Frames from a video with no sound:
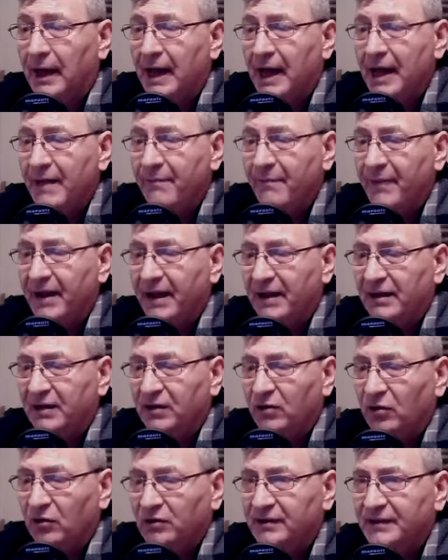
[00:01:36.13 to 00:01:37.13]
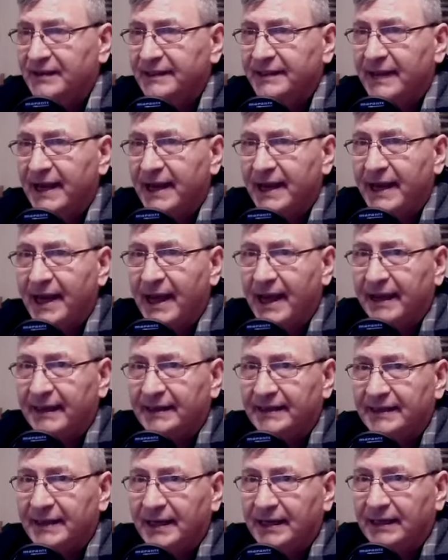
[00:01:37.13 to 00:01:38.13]
I may not say
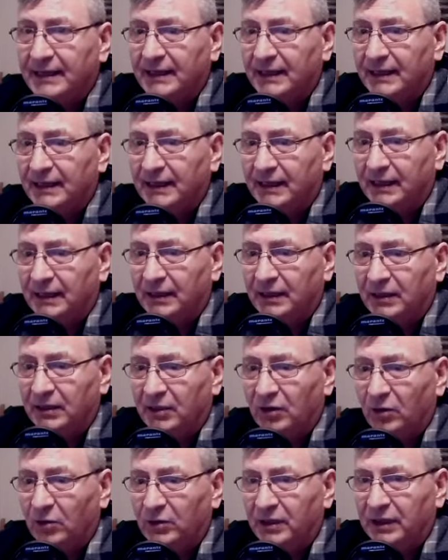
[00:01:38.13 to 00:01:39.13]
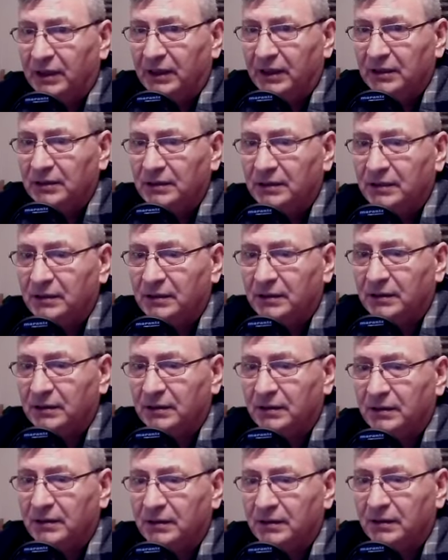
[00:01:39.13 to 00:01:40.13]
exactly your need
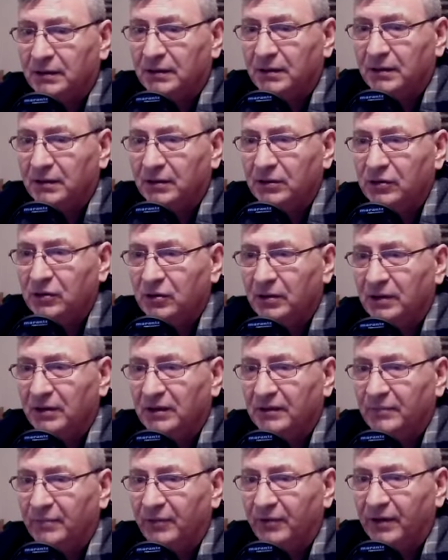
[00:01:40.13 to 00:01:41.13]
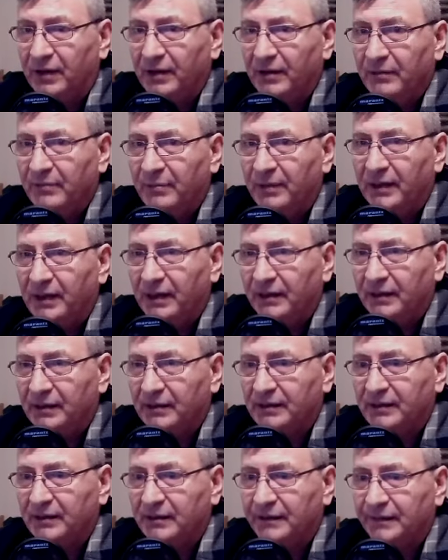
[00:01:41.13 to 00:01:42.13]
during the prayer,
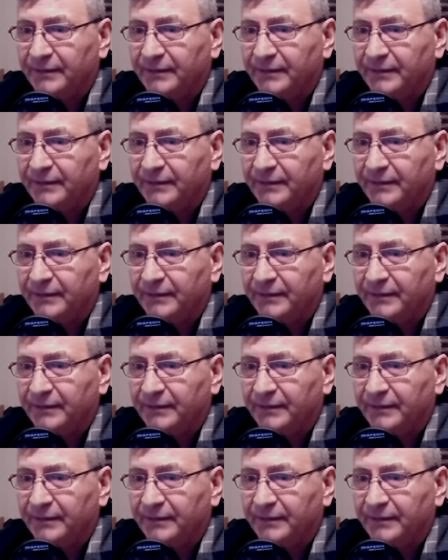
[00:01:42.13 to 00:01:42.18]
but